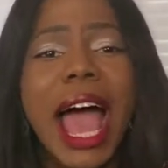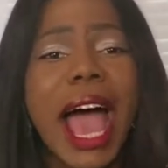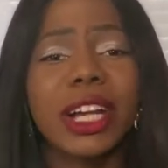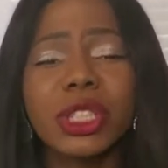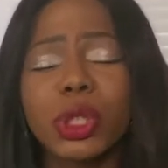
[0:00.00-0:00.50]

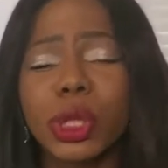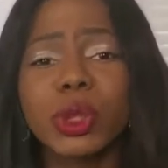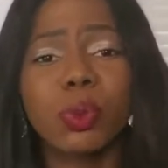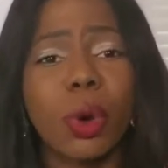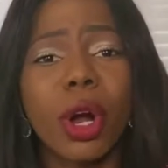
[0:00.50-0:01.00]

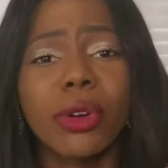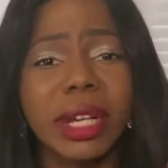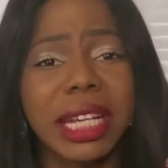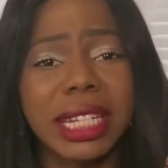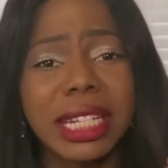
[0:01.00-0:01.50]
anxious,
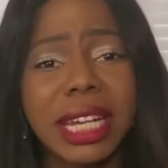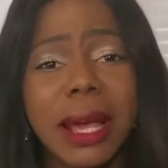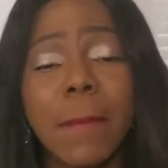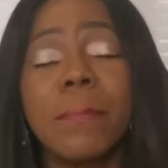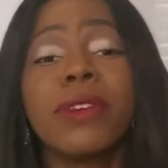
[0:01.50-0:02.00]
worried
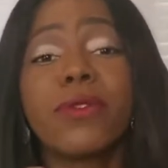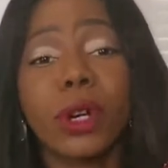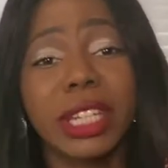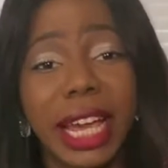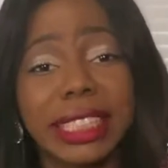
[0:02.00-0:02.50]

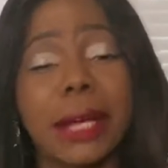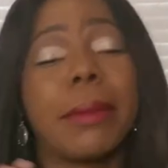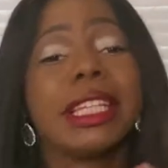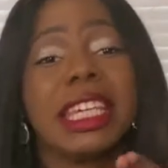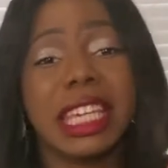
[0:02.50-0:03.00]
before the exam
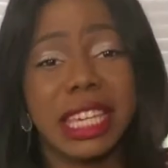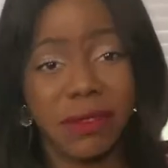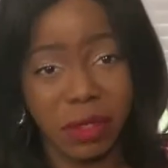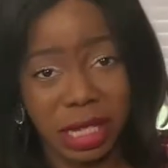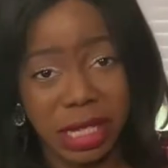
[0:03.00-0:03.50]
and
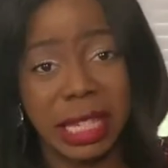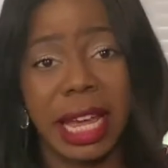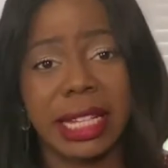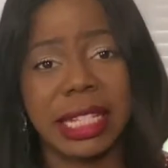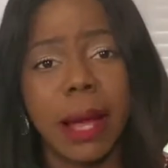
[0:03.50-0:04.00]
even in the
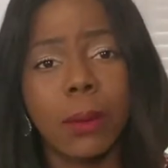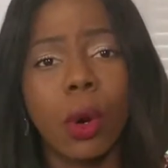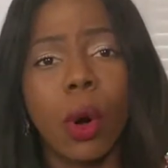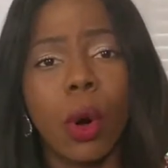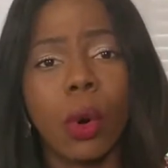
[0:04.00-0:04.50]
exam
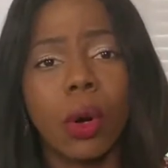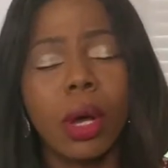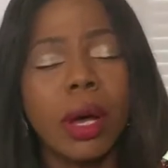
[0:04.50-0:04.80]
hall.